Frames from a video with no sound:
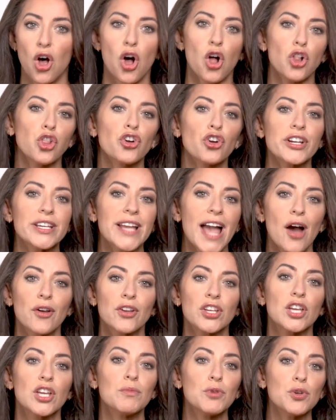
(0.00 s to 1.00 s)
learning how to
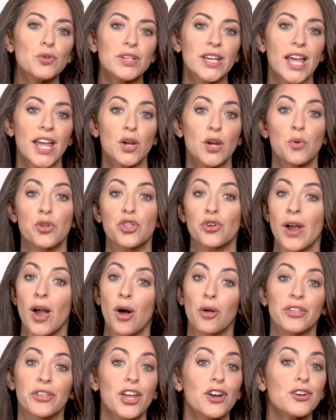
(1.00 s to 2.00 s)
communicate with your
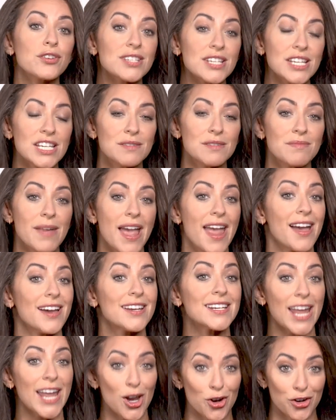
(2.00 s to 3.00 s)
healthcare team
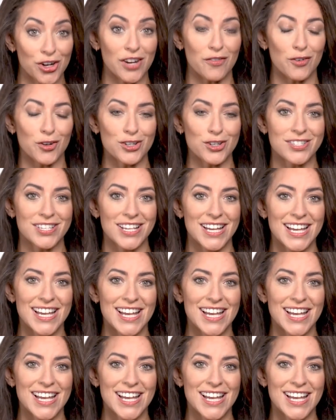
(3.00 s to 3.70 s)
and caregivers,